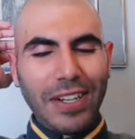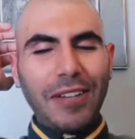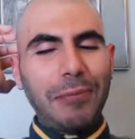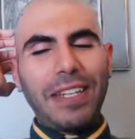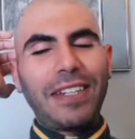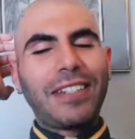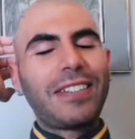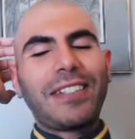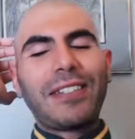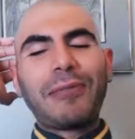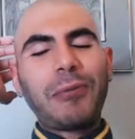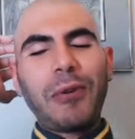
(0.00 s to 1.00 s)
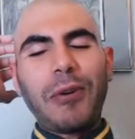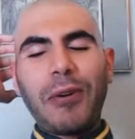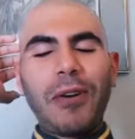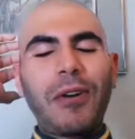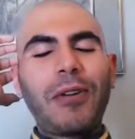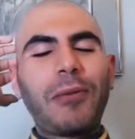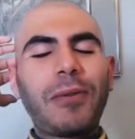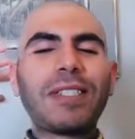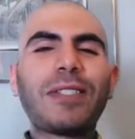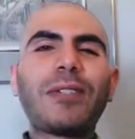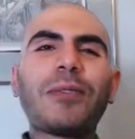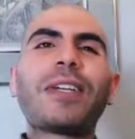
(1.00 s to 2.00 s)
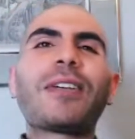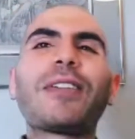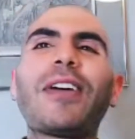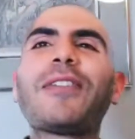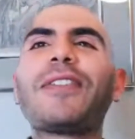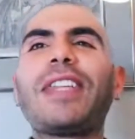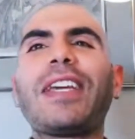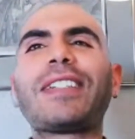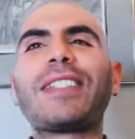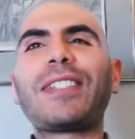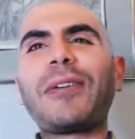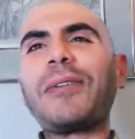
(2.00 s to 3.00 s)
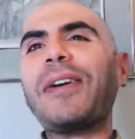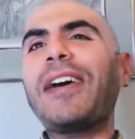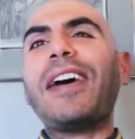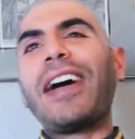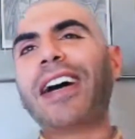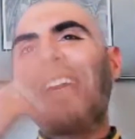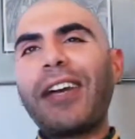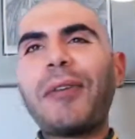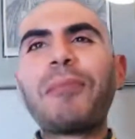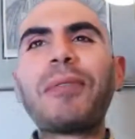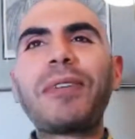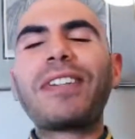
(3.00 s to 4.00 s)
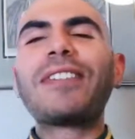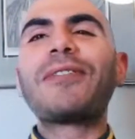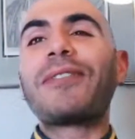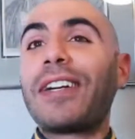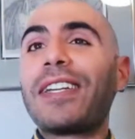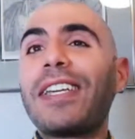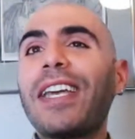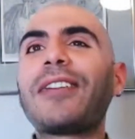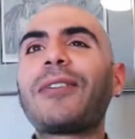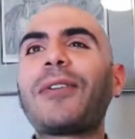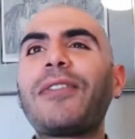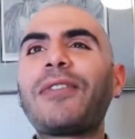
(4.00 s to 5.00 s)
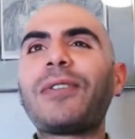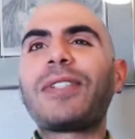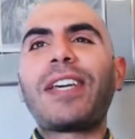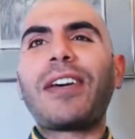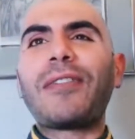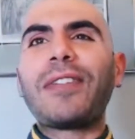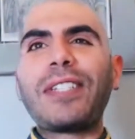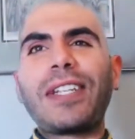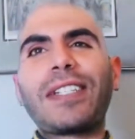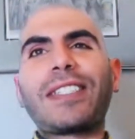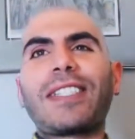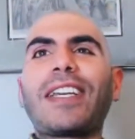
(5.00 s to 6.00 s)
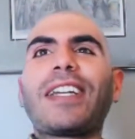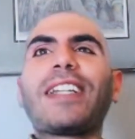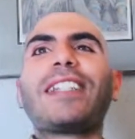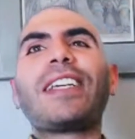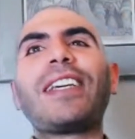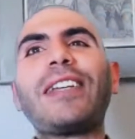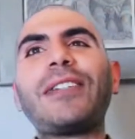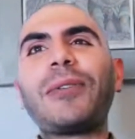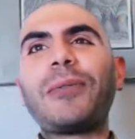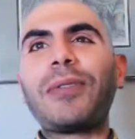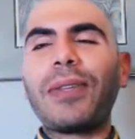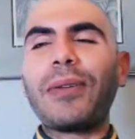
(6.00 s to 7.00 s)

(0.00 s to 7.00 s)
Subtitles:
I mean, we're always doing a lot of things. So I am again grateful to have the chance to kind of dig into it with you